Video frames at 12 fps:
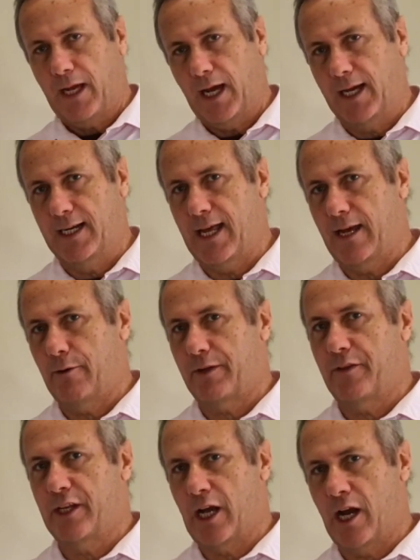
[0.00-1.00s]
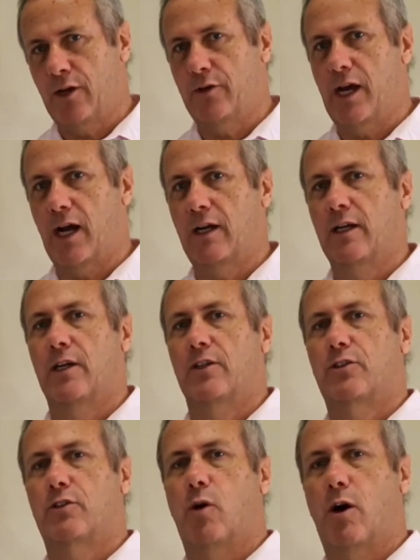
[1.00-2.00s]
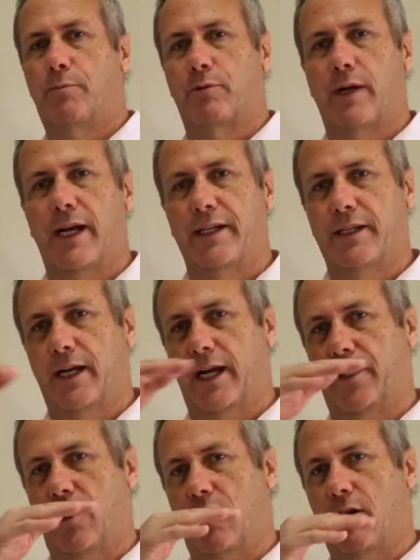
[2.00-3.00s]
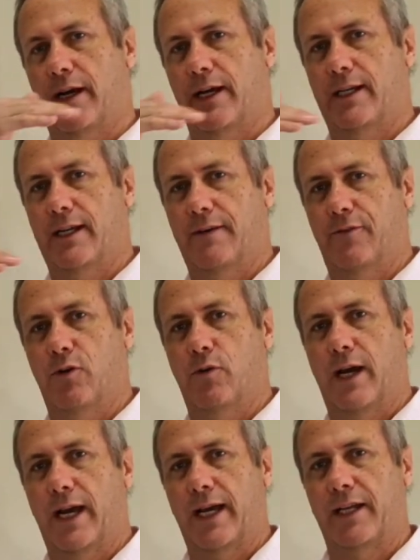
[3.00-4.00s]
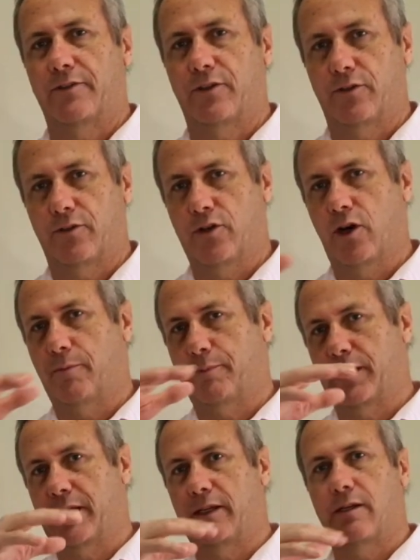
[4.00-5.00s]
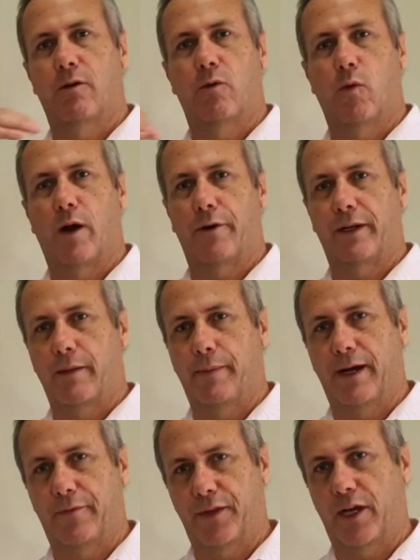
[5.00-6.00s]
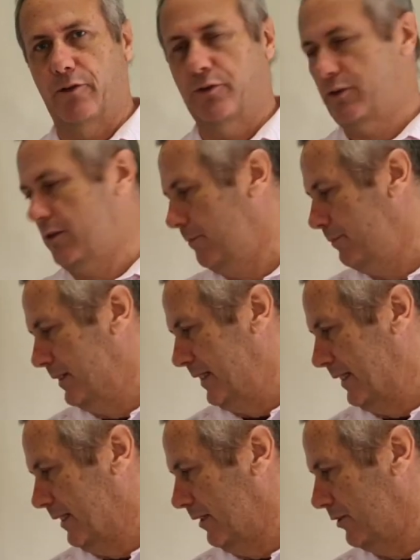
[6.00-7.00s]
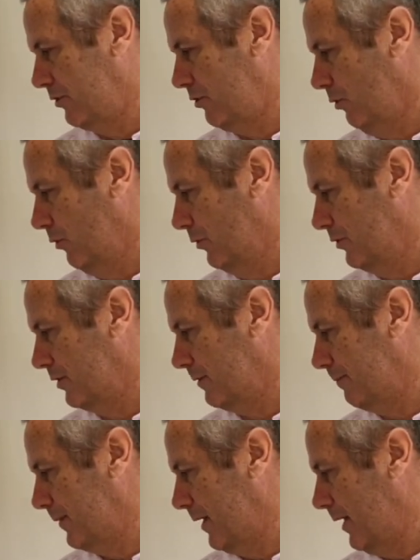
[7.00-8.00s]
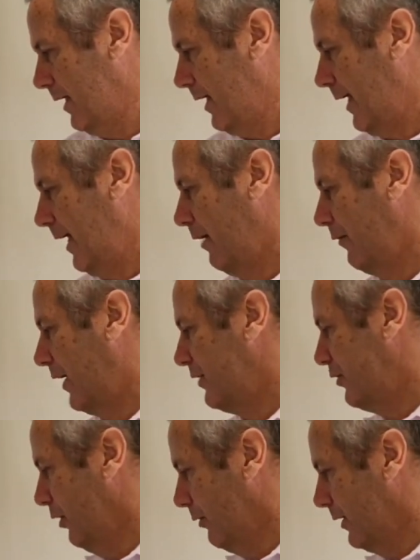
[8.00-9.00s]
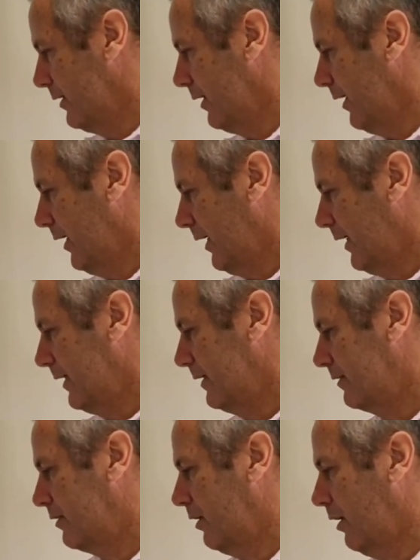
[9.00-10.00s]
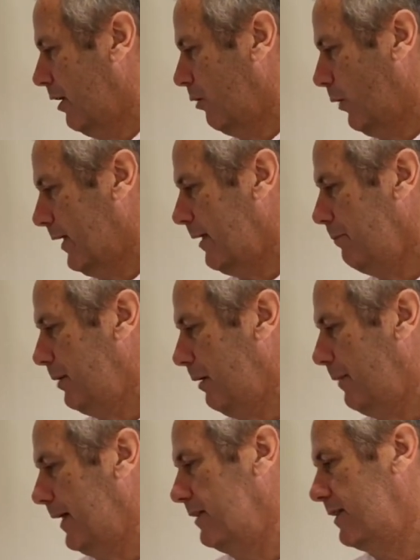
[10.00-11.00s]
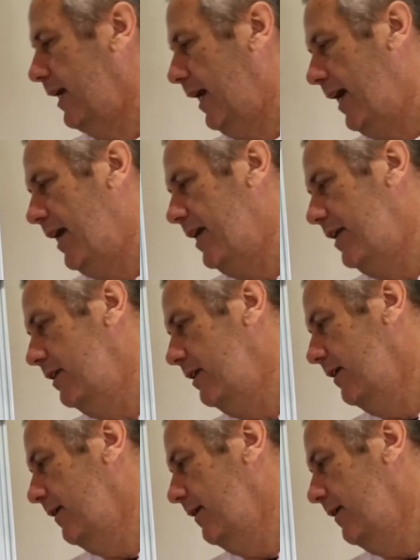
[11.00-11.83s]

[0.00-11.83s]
allowing the owner to operate at a higher level and not be worrying about those particular stores. How they do it is we implement a